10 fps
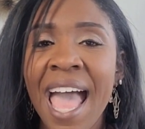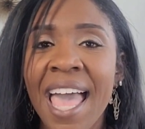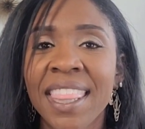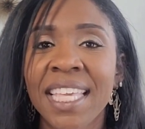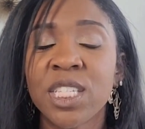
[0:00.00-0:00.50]

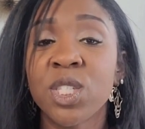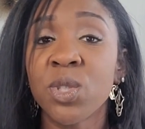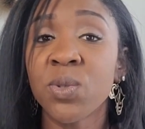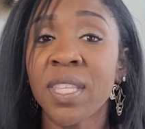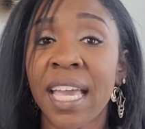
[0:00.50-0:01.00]
and then
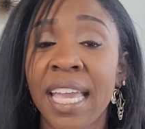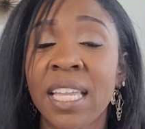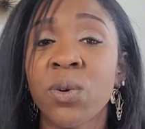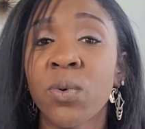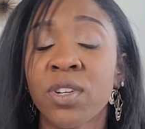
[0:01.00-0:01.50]
do that
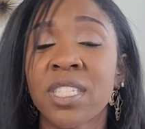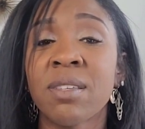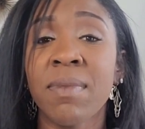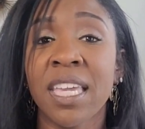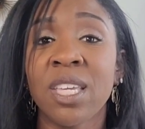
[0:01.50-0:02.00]
in order to
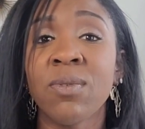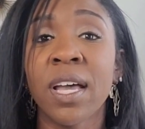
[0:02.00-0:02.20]
make you